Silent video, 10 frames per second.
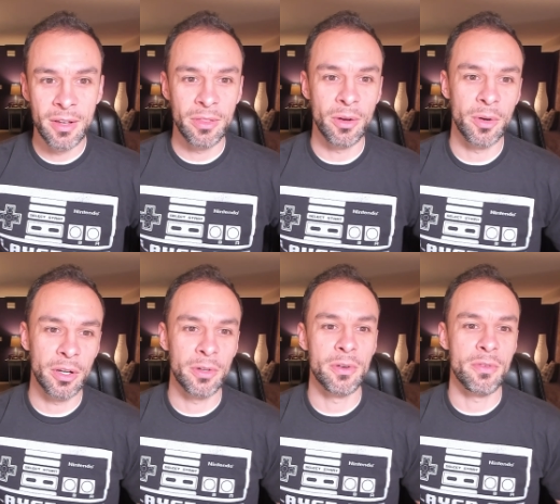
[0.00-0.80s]
that we're going
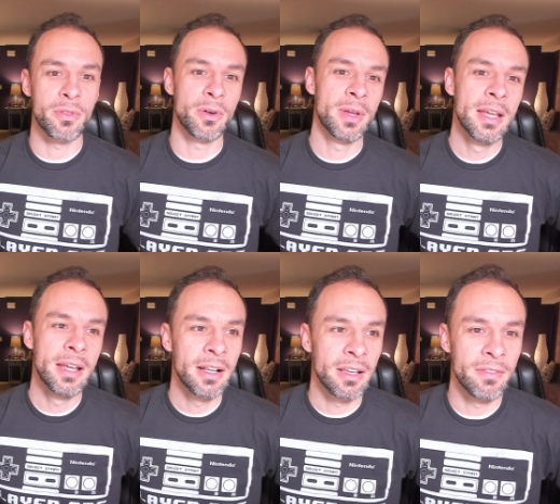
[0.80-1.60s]
to cruise through.
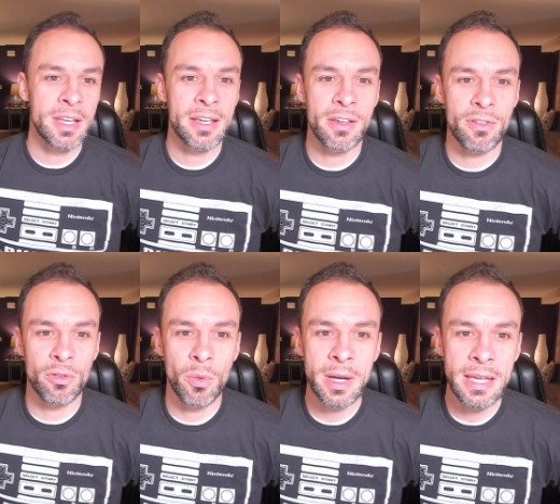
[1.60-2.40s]
Leviticus
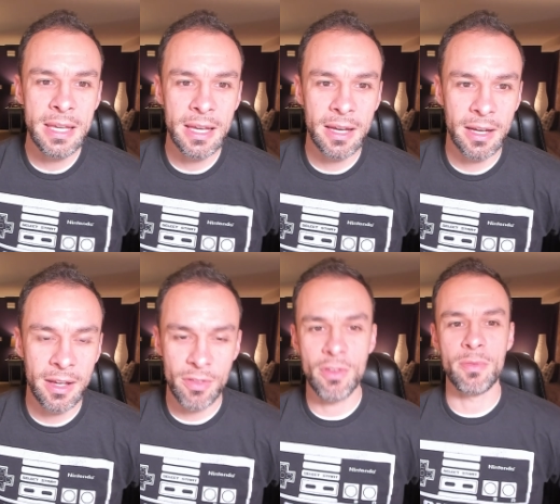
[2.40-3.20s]
20, uh,
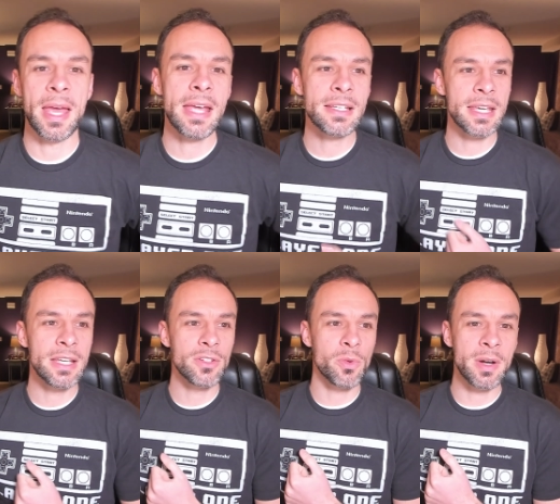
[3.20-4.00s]
excuse me,
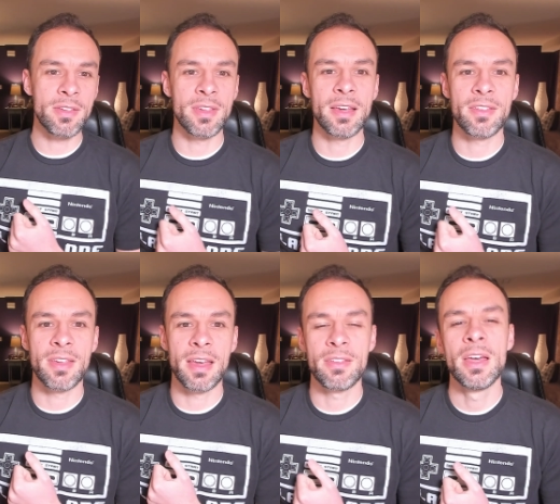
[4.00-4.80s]
18, 26
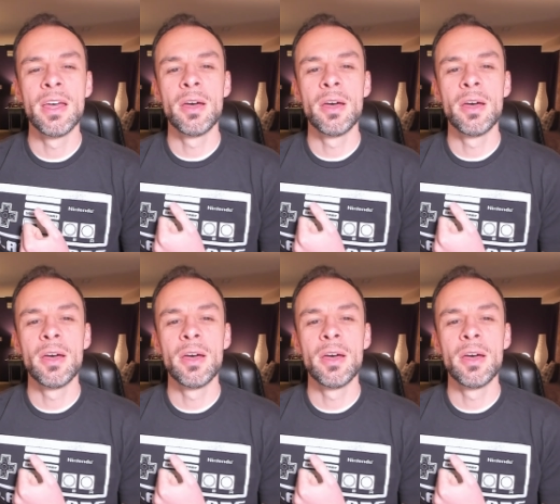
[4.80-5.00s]
says,